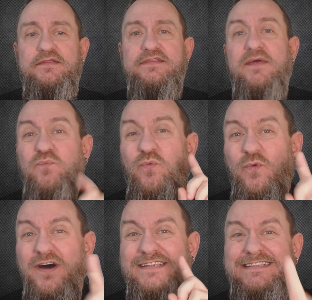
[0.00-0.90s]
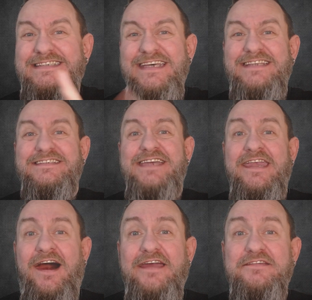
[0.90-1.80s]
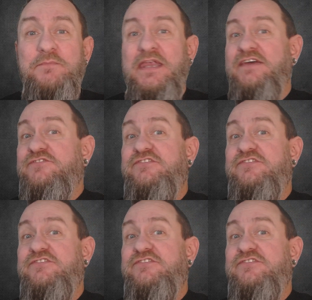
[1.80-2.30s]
That one sentence can hide as many as